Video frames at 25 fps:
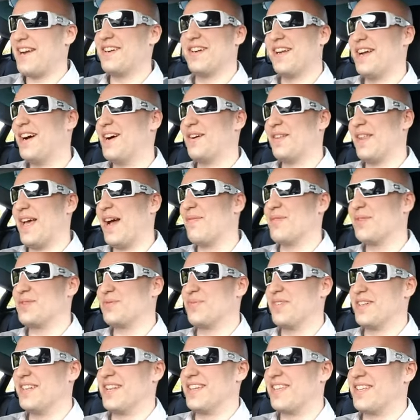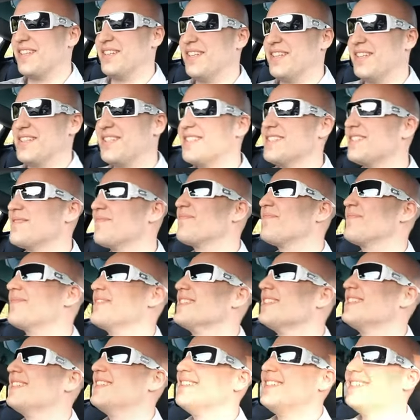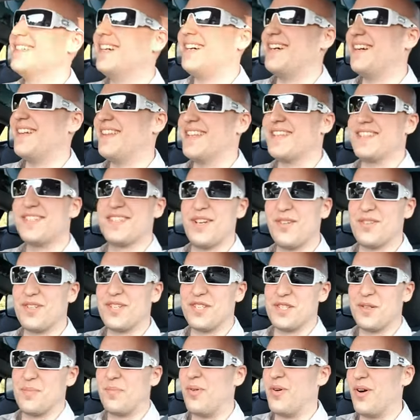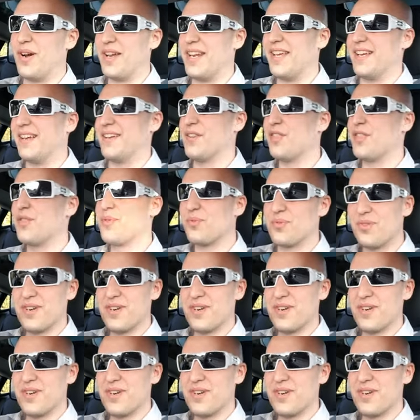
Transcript: I don't know. That was ridiculous. Oh, that's so disappointing.